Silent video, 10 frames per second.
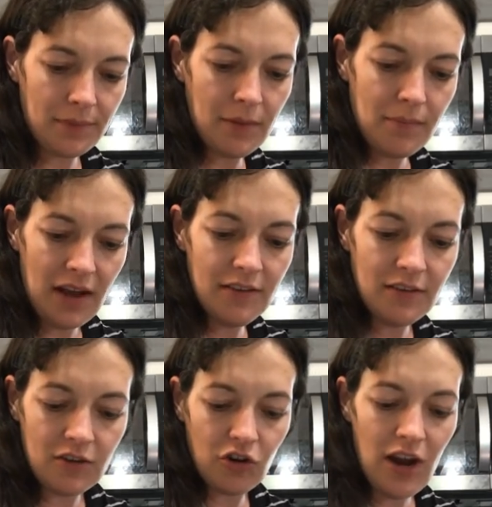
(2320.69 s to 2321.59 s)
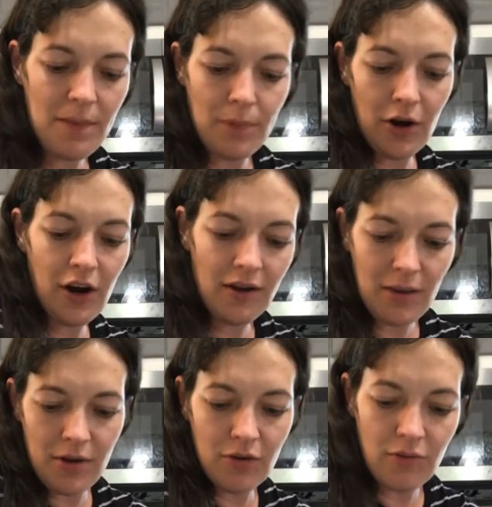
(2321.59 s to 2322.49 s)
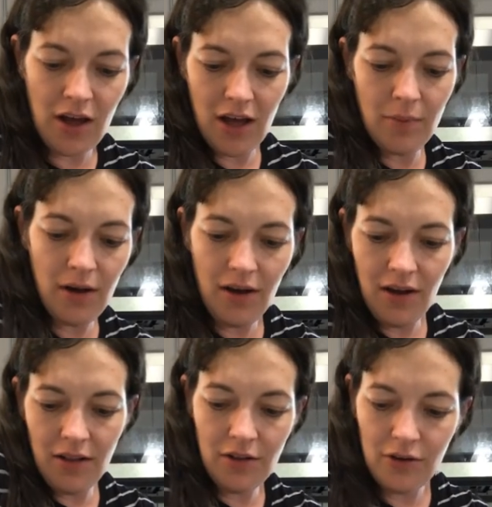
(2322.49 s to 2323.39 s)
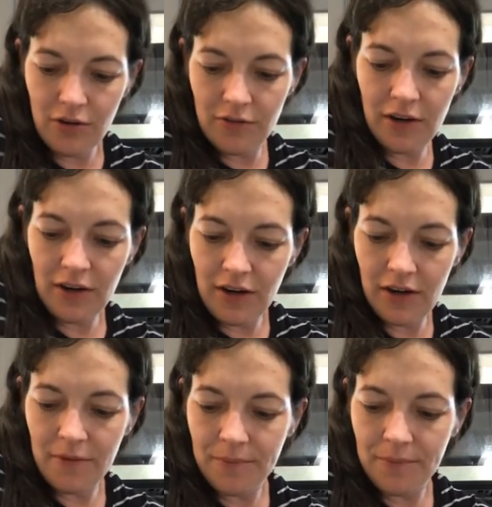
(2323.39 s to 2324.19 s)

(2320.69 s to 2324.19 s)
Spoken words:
my scraper and I'm going to rub all over